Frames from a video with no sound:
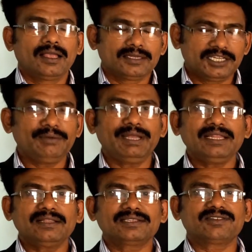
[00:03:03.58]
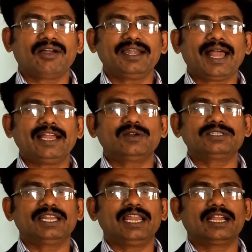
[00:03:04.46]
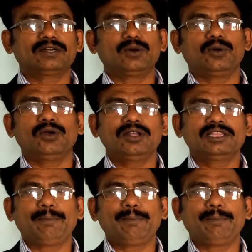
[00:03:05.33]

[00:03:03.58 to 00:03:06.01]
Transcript: she means the standard hydrogen electrode,